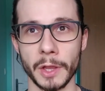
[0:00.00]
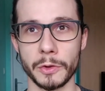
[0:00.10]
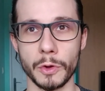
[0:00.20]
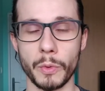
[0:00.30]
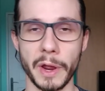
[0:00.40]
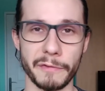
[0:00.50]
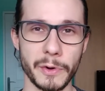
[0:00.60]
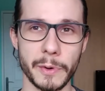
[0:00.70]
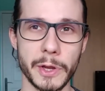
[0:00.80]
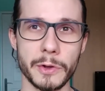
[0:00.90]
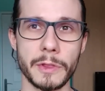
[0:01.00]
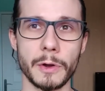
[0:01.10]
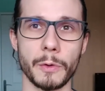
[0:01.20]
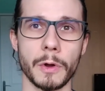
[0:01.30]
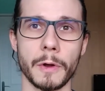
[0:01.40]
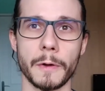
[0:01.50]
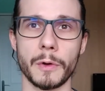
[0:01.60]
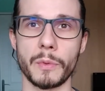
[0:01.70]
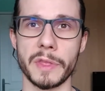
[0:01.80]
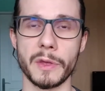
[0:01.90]
You know, we are very good
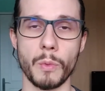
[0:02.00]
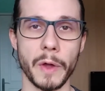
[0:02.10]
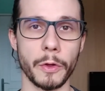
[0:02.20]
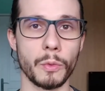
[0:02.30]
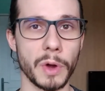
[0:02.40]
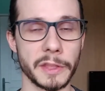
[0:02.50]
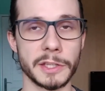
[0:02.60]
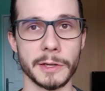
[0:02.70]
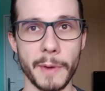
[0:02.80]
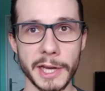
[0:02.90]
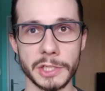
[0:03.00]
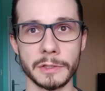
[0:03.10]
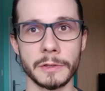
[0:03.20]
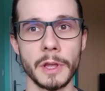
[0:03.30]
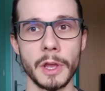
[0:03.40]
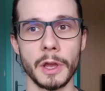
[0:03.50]
with one-on-one interaction,